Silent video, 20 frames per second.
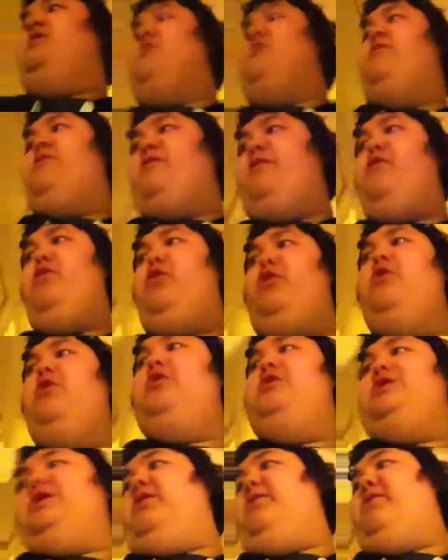for four or
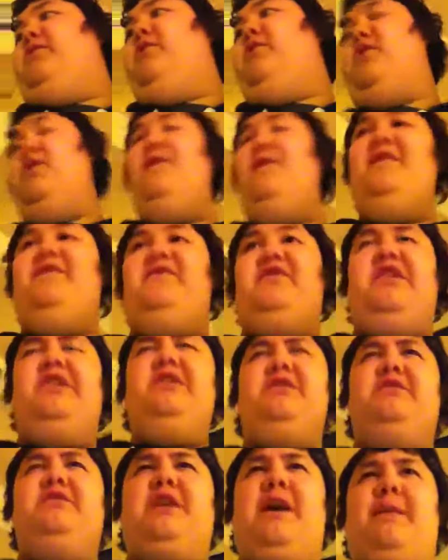sell for four fifty
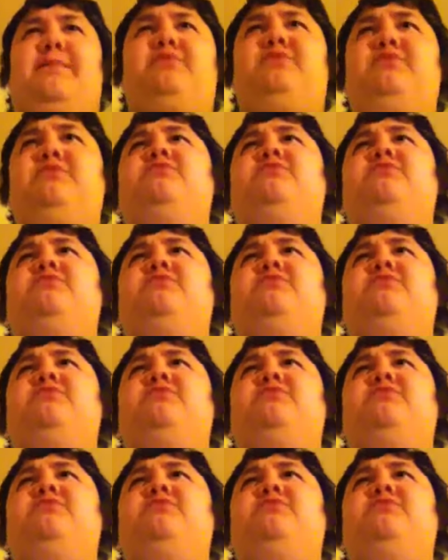lapis